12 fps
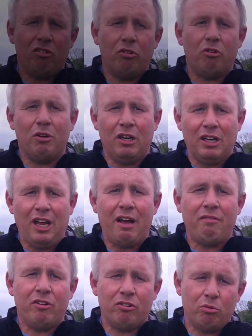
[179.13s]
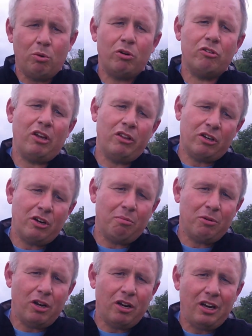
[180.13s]
they're going into heavier swards and they're
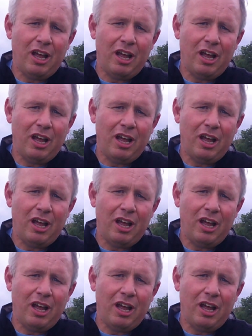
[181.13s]
coming out of